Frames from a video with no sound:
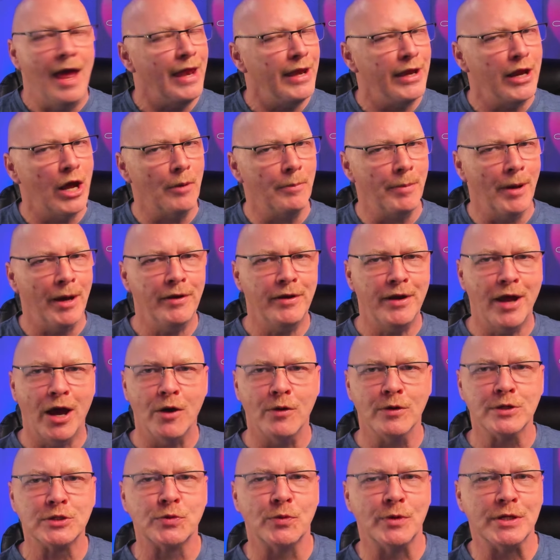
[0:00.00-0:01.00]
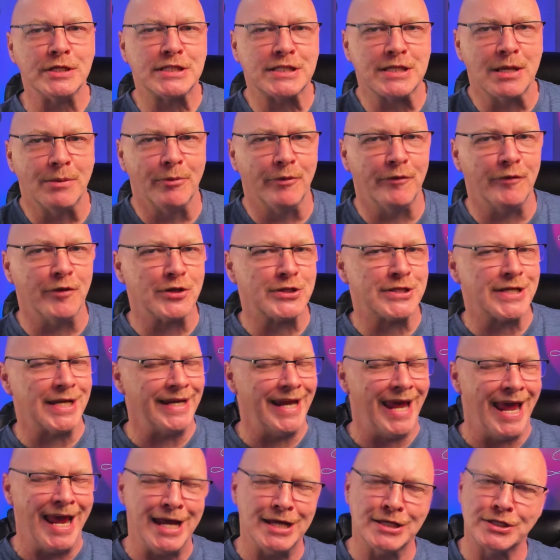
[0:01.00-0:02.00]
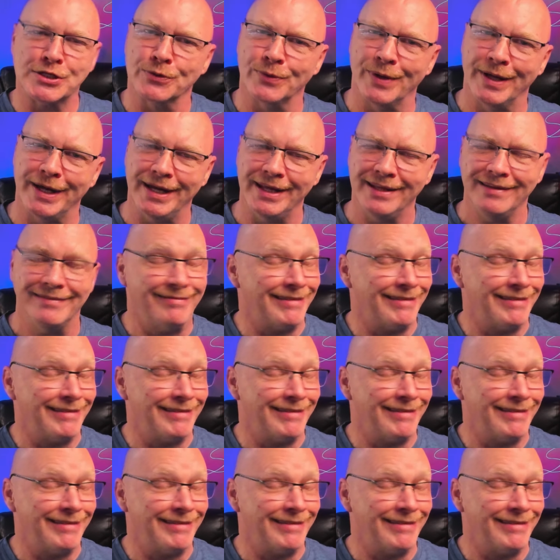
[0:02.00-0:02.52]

Now, about now is when some of you are saying, hey, Serenity,